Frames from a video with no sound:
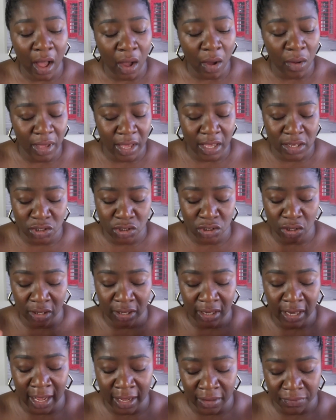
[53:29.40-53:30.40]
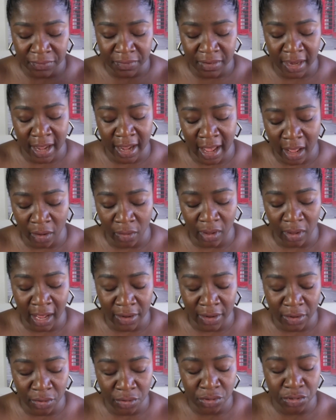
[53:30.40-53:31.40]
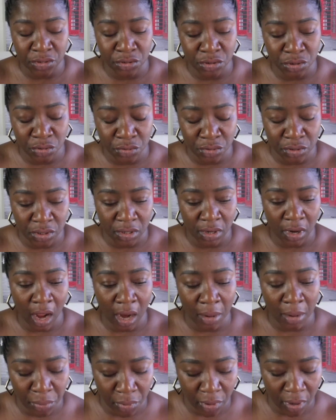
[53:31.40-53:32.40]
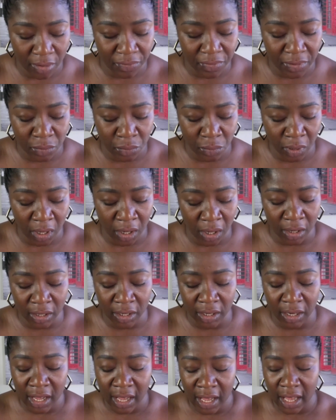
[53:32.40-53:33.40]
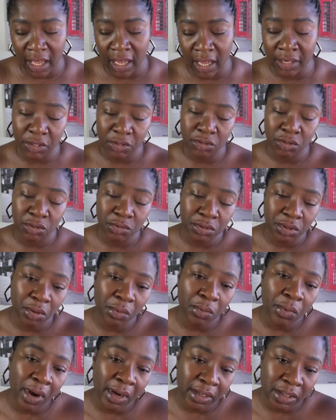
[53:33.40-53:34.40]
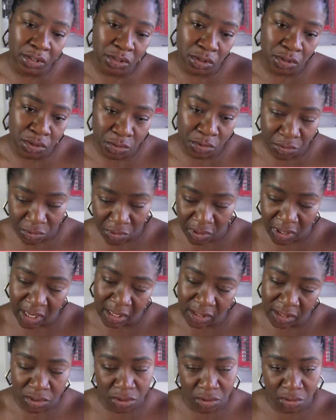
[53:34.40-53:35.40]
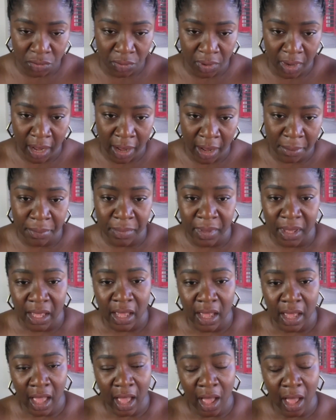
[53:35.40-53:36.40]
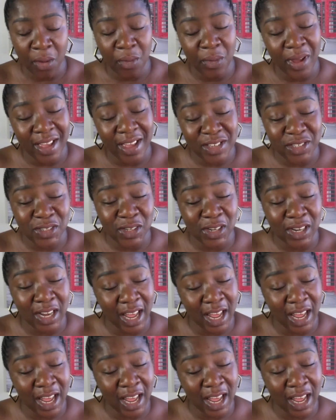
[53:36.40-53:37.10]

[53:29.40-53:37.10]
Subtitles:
how is your life now? I know you're doing the nonprofit work and you're doing the work that you're doing on Instagram. How has your